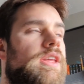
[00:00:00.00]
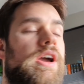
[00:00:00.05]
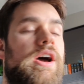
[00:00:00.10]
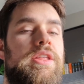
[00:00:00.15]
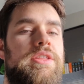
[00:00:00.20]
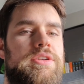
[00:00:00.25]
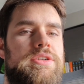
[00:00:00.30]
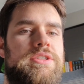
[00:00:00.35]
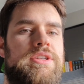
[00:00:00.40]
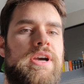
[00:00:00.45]

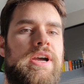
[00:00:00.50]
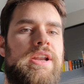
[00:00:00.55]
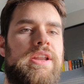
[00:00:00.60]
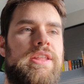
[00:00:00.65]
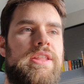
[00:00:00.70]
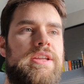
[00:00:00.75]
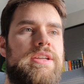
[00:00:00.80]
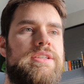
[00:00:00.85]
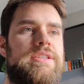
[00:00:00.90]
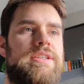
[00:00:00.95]
the other
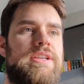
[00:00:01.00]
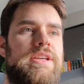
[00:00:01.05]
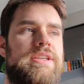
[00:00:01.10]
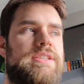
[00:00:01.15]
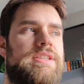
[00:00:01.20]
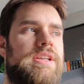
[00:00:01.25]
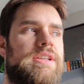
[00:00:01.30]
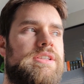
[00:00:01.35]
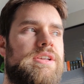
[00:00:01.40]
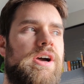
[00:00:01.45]
side of this
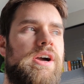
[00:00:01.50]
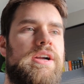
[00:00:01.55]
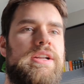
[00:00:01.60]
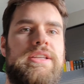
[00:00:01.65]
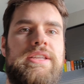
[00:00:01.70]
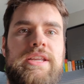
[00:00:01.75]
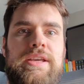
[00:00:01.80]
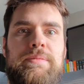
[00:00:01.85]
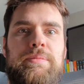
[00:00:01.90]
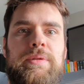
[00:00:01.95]
is they
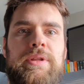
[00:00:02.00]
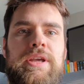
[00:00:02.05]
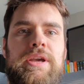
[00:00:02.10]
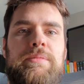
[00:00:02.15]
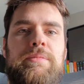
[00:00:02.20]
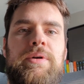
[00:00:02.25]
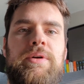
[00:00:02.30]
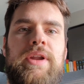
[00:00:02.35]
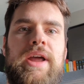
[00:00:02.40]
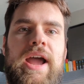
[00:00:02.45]
talk
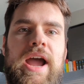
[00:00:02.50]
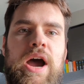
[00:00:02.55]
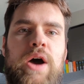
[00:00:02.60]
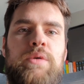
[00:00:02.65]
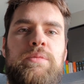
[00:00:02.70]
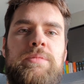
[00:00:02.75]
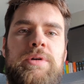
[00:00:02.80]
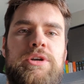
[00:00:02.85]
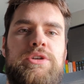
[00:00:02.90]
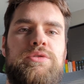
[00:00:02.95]
deeply about
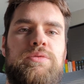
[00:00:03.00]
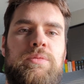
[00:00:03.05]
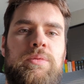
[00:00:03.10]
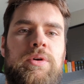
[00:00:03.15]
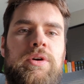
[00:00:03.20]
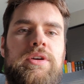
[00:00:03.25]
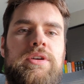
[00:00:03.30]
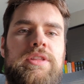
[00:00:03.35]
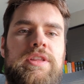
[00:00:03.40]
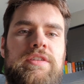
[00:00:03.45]
how much
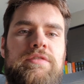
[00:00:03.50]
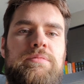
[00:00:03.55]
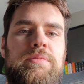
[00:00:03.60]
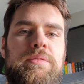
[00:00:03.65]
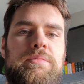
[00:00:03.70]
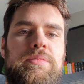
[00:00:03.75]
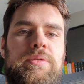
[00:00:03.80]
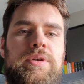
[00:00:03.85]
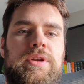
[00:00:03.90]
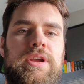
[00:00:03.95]
work
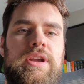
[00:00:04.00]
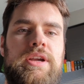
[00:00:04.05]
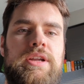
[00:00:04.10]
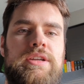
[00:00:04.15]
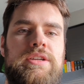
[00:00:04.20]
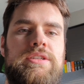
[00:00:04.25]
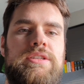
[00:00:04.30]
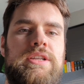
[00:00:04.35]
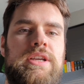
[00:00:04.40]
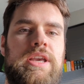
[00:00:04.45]
they've been
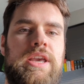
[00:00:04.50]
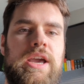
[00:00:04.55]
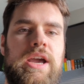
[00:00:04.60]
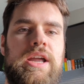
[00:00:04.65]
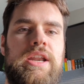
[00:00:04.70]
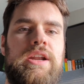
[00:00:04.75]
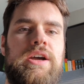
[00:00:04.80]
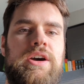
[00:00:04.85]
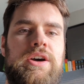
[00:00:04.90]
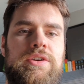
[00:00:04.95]
putting in to
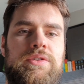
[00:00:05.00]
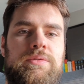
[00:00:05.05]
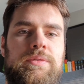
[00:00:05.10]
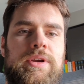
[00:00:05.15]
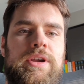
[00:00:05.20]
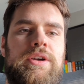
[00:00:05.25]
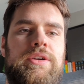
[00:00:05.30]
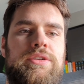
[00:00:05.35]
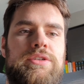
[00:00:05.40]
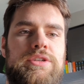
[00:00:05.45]
get
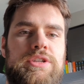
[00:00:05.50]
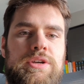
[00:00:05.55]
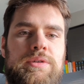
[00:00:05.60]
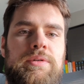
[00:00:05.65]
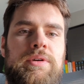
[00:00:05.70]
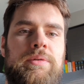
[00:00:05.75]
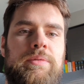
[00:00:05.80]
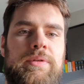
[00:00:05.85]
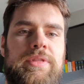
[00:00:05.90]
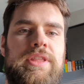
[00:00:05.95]
Unreal
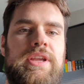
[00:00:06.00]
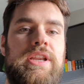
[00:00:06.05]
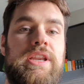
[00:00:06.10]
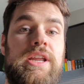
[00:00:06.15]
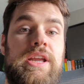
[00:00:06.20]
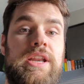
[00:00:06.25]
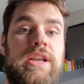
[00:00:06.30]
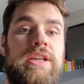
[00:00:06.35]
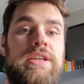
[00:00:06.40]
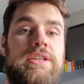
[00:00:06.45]
doing what
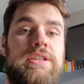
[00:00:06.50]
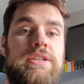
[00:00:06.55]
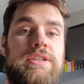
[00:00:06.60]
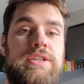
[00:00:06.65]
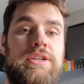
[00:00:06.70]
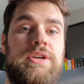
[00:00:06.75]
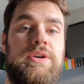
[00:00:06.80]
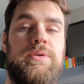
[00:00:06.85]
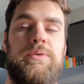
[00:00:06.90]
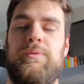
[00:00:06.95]
they needed
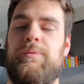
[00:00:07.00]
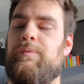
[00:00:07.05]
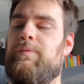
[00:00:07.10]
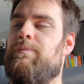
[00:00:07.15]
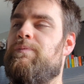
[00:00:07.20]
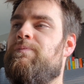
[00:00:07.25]
to do.